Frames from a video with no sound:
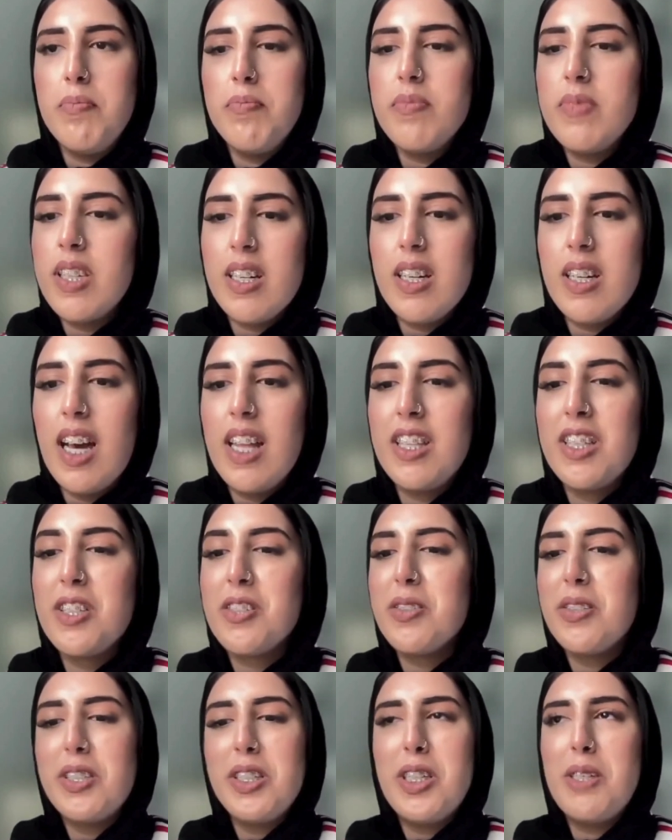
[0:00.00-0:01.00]
yeah, and then I
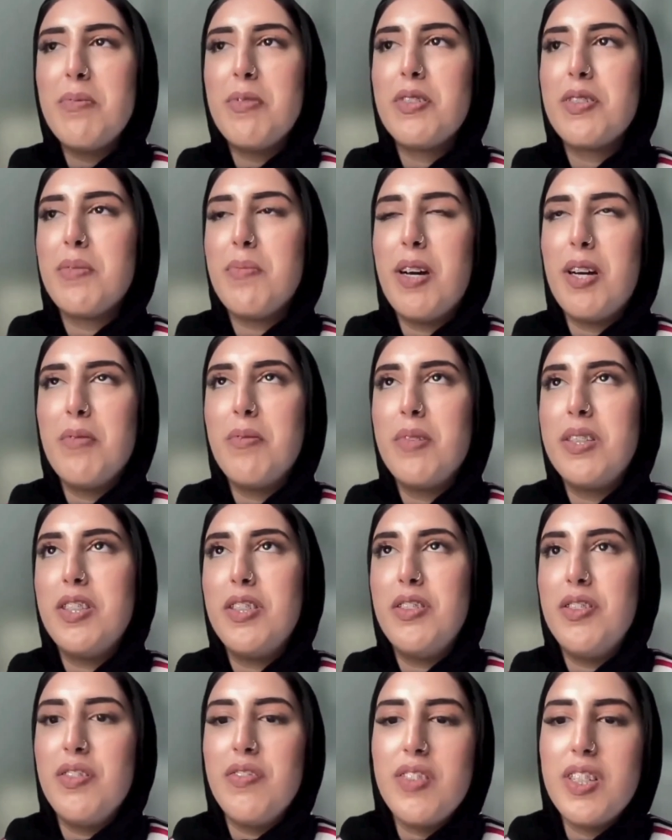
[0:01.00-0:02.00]
got emails about when the
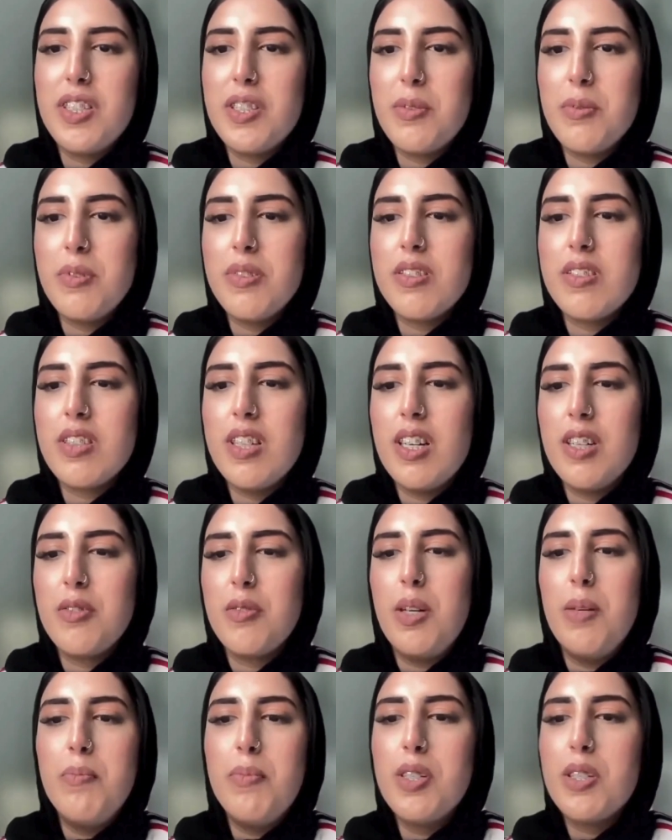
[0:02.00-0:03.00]
university will start.
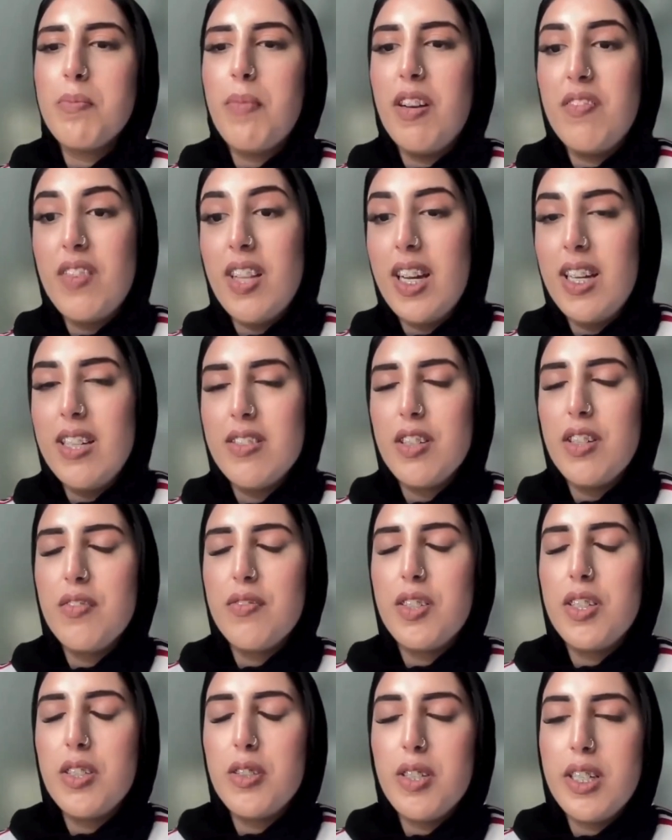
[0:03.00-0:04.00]
So I booked my flights
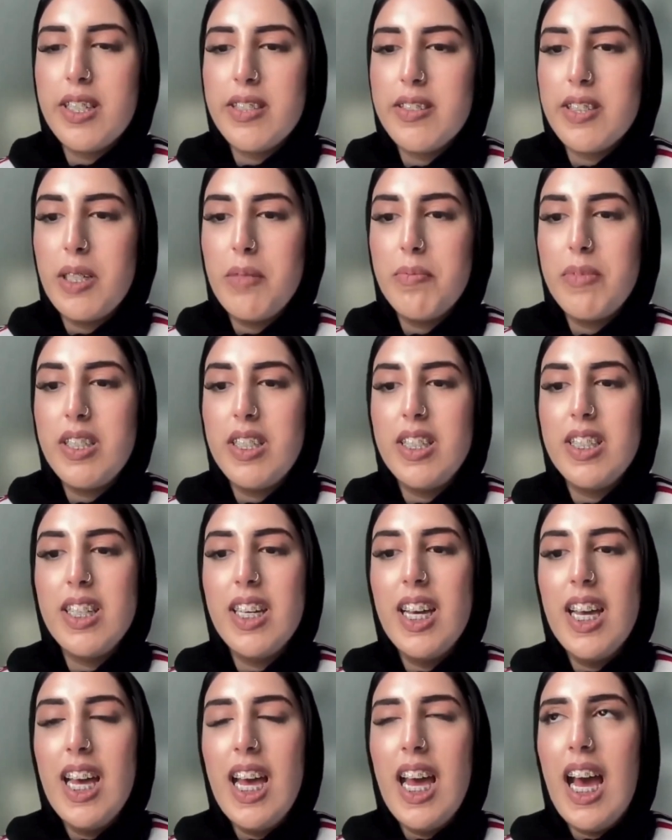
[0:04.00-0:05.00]
after I got accepted.
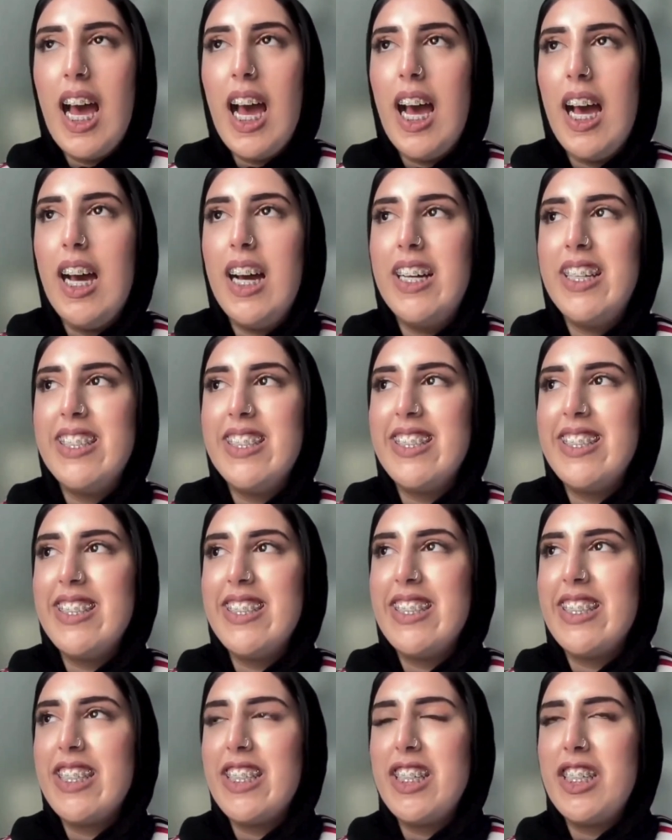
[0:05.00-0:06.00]

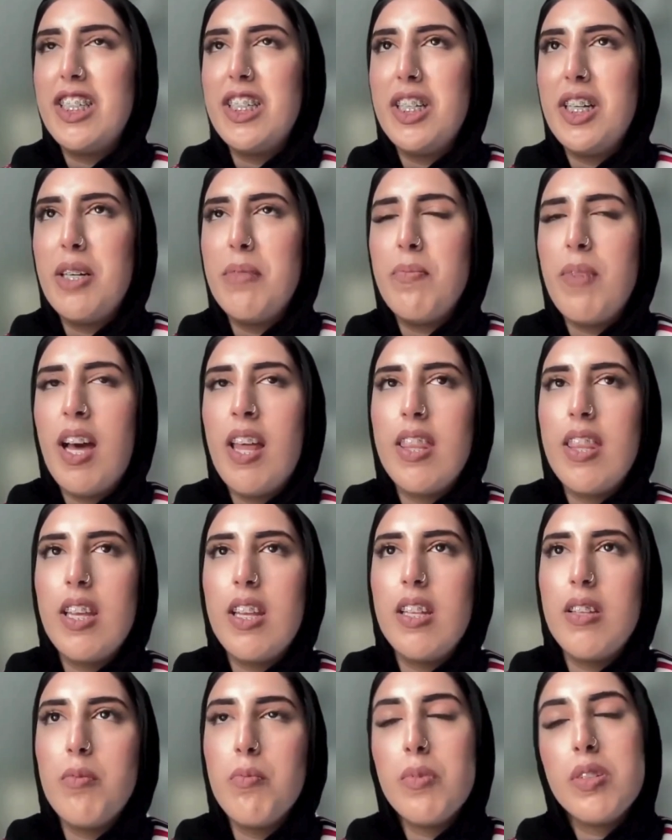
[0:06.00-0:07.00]
And Yeah, and
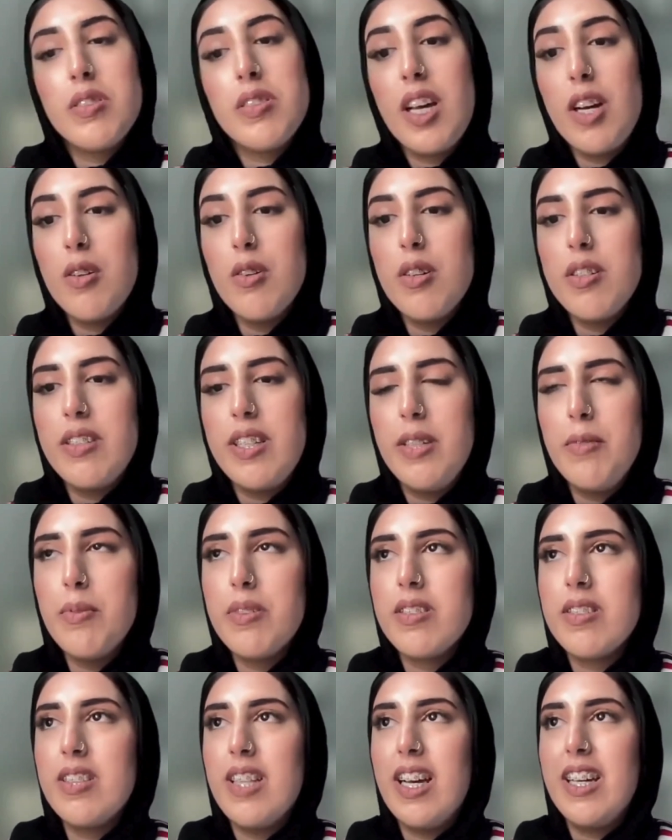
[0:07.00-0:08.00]
then once I got there, it
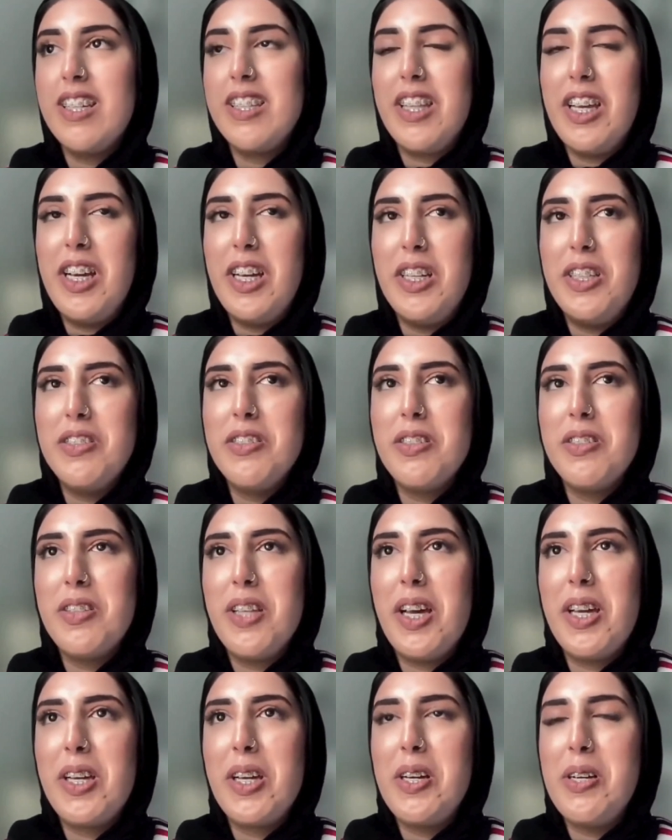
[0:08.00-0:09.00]
wasn't like the end.
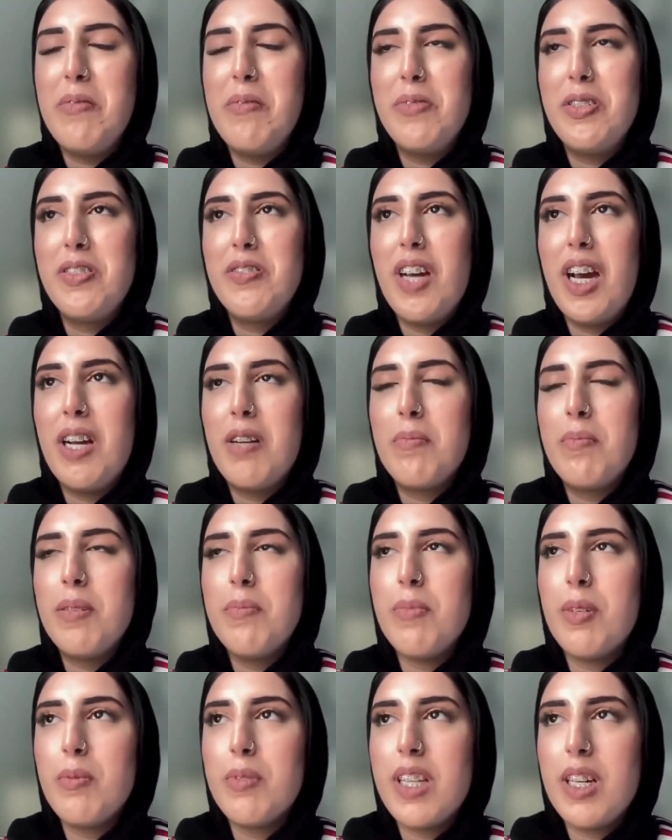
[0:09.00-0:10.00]
Like, I
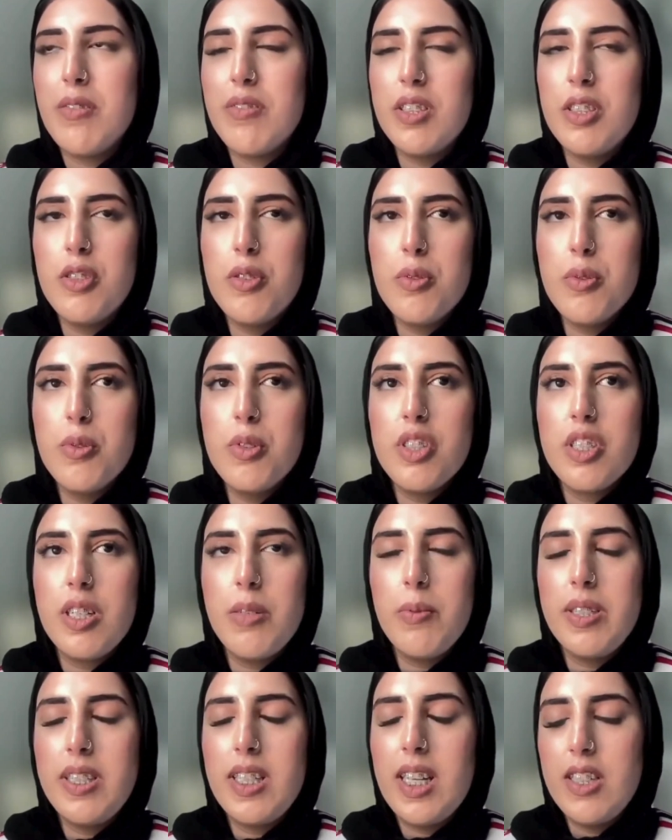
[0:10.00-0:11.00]
remember when I was in Georgia,
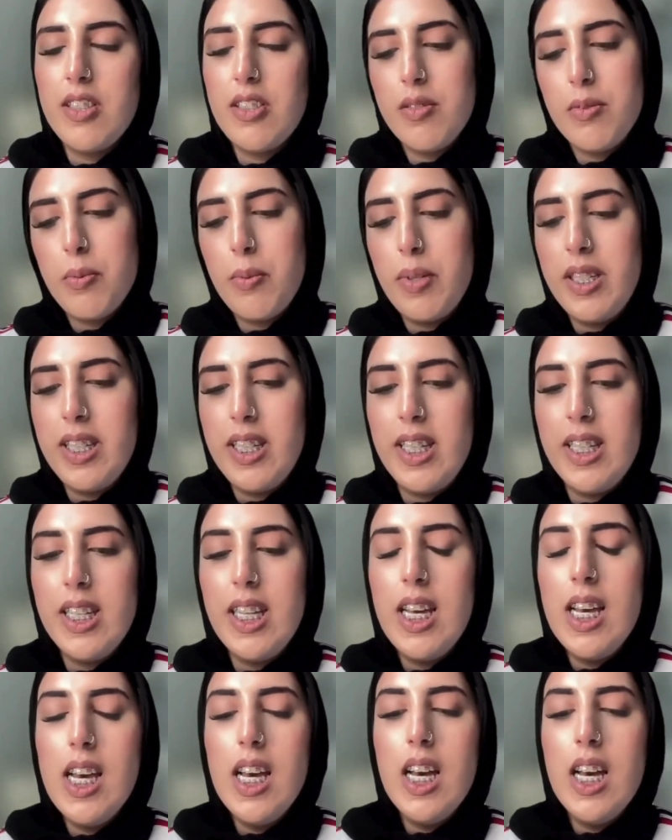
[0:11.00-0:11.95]
when I just went in,